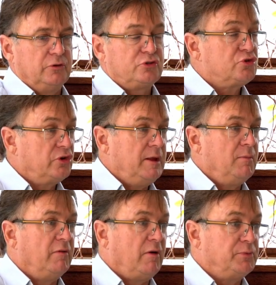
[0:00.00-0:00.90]

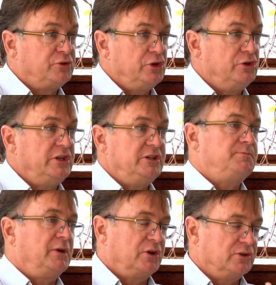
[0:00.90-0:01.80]
stream of opportunities
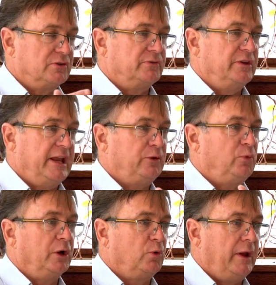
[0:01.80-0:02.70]
because of the
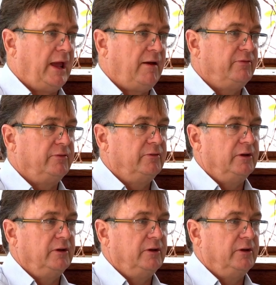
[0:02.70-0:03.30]
network we have